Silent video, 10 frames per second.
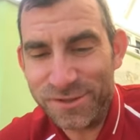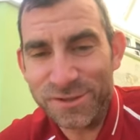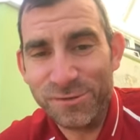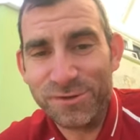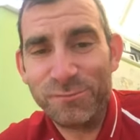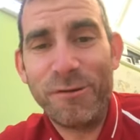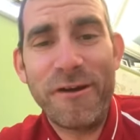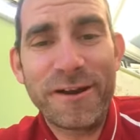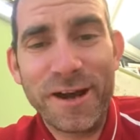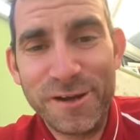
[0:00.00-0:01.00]
children
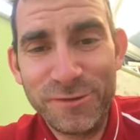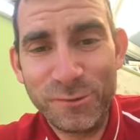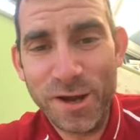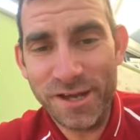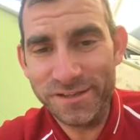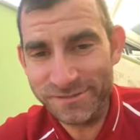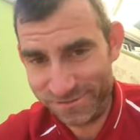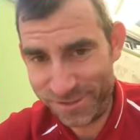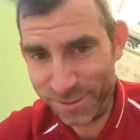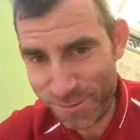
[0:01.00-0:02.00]
wearing underwear.
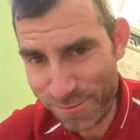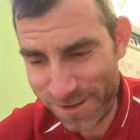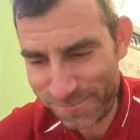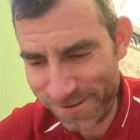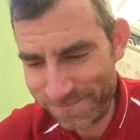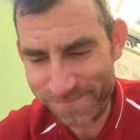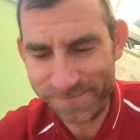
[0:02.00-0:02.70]
Do you remember that bit?